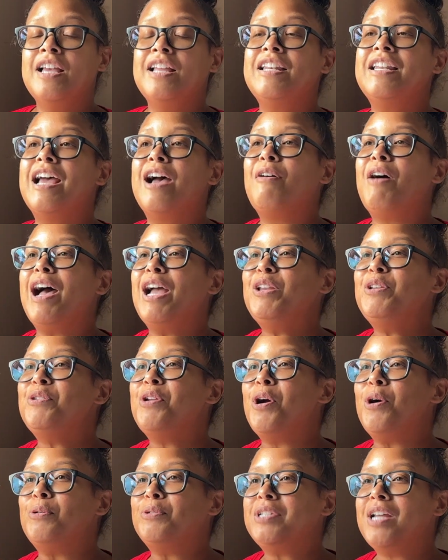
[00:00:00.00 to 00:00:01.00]
Now, I
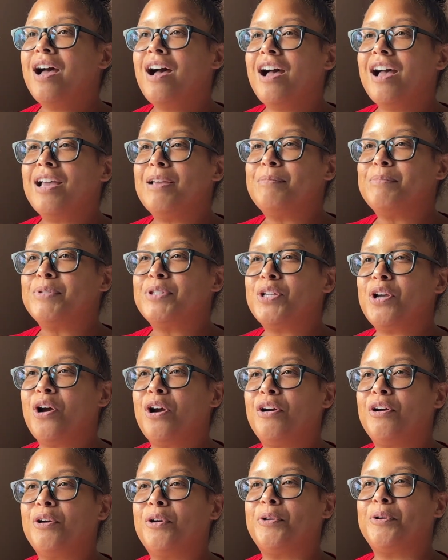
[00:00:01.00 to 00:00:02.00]
know times
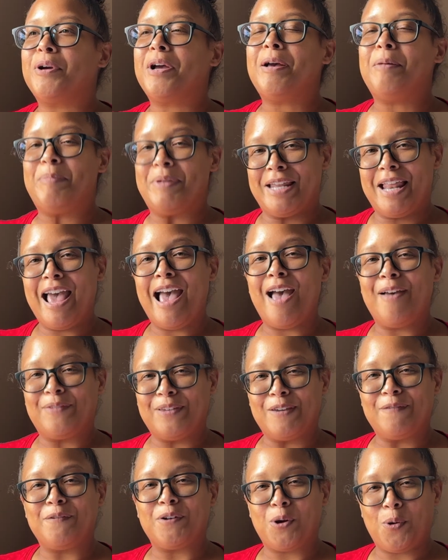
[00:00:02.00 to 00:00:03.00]
are a bit
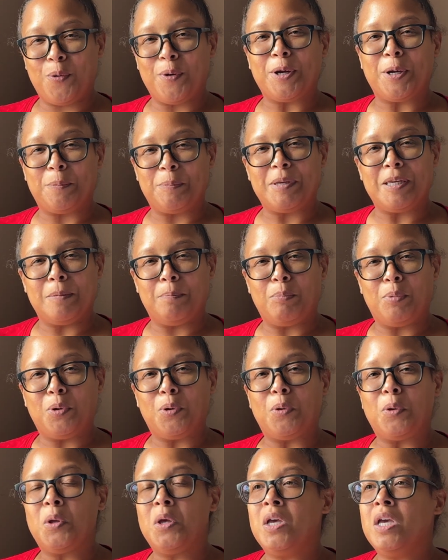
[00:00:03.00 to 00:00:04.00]
heavy for queer
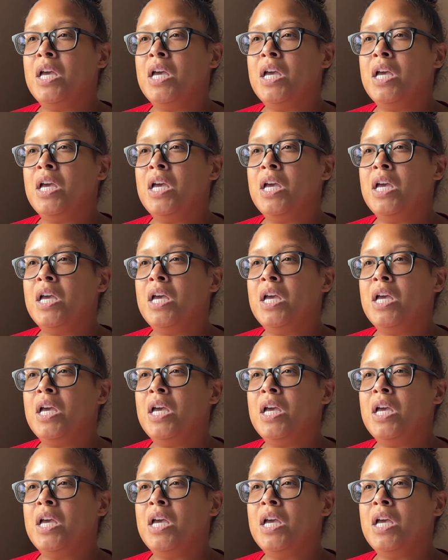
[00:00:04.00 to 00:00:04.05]
people.